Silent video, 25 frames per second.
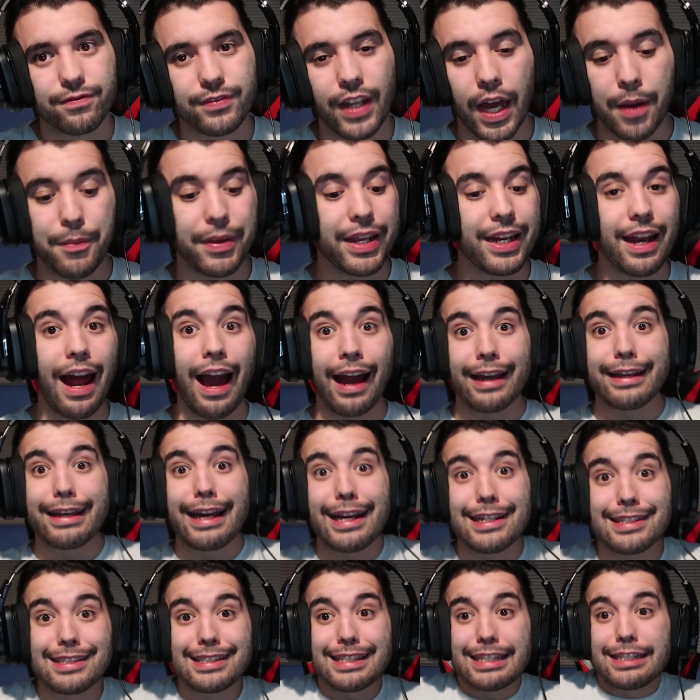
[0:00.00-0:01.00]
I mean, I
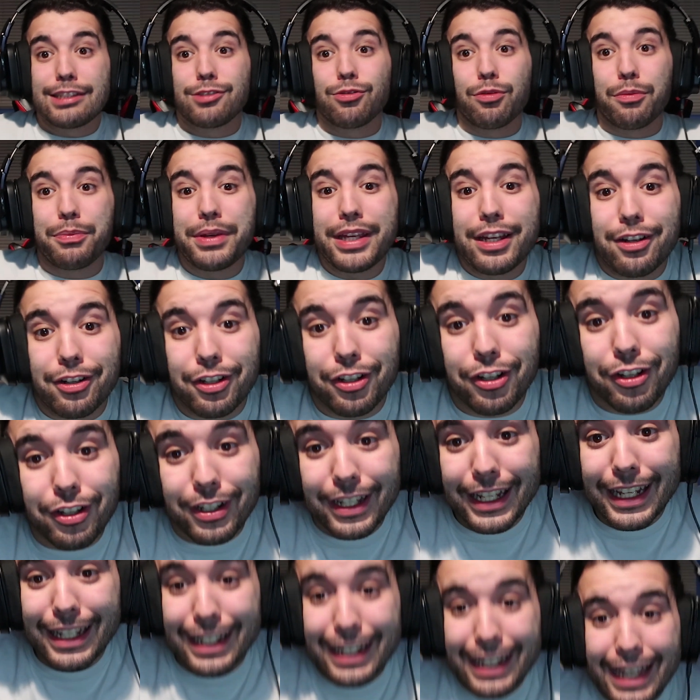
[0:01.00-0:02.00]
guess this will be a
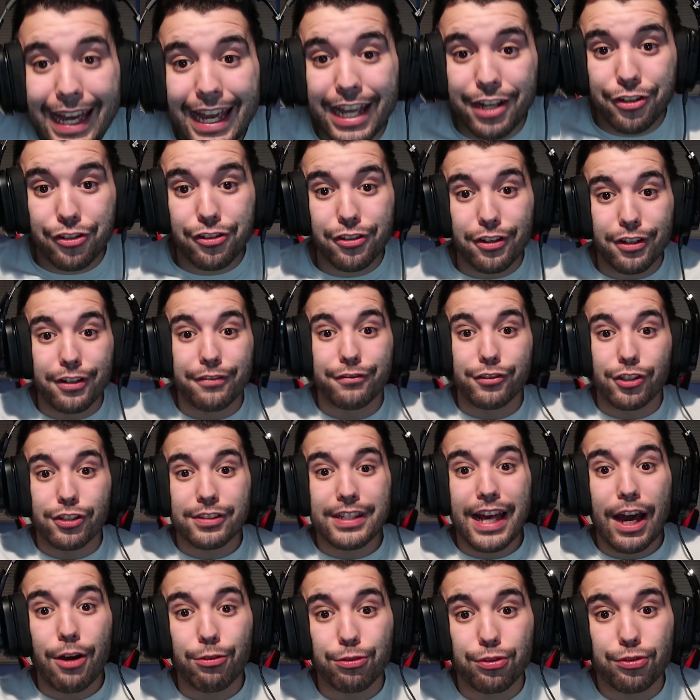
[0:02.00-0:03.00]
good indication of
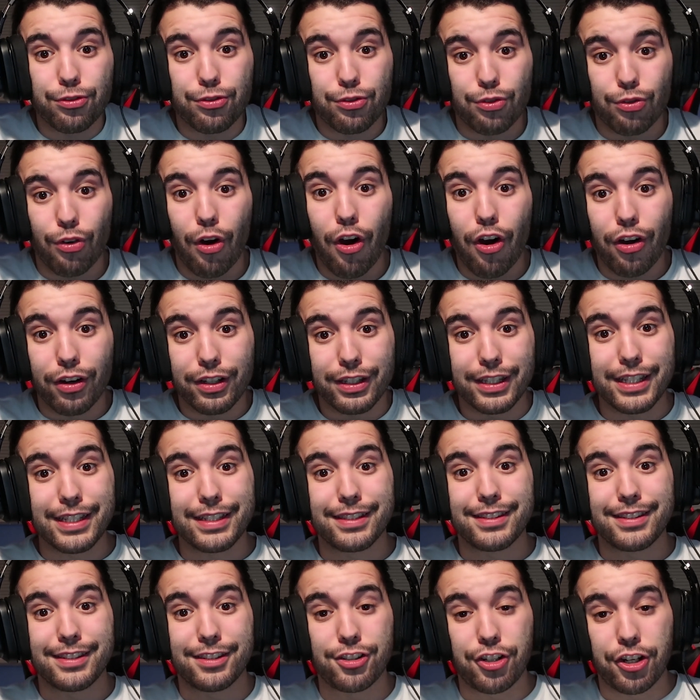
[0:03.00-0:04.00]
just how strong
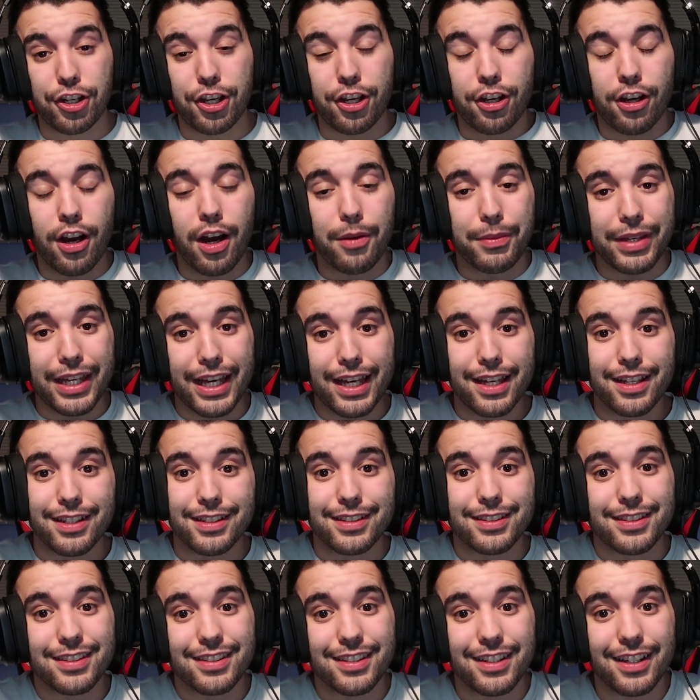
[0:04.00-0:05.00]
this Shikigami
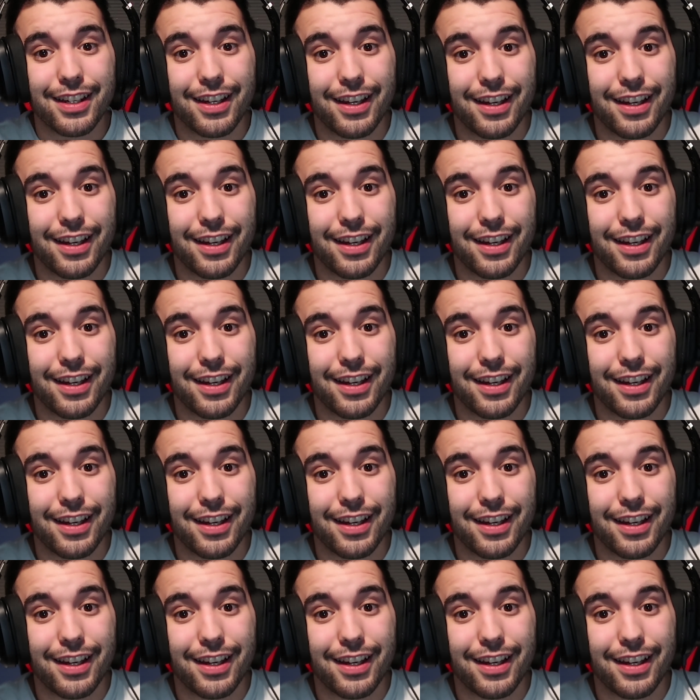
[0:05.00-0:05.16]
is.